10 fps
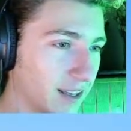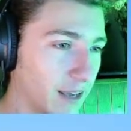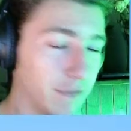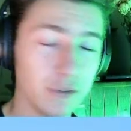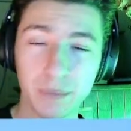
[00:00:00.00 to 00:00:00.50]

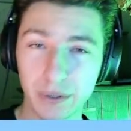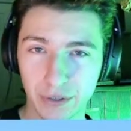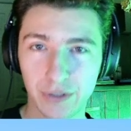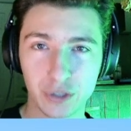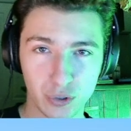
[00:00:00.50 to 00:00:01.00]
If you build
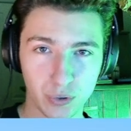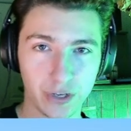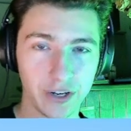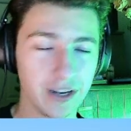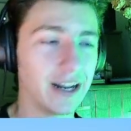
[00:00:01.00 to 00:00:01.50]
a
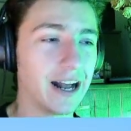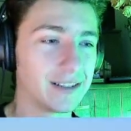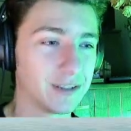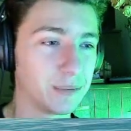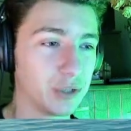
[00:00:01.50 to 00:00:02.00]
destroyer, it
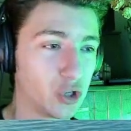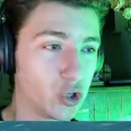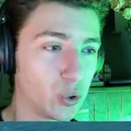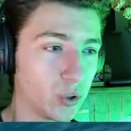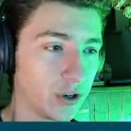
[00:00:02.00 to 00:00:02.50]
has to be
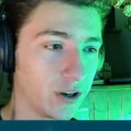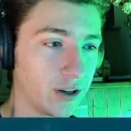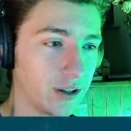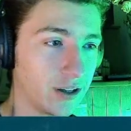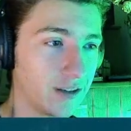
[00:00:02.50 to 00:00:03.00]
shorter
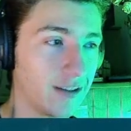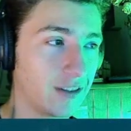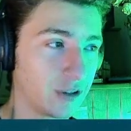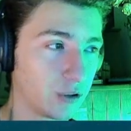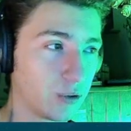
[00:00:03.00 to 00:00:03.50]
than
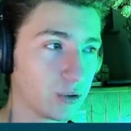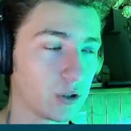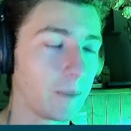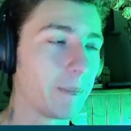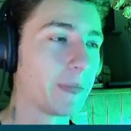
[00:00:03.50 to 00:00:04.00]
the cruiser.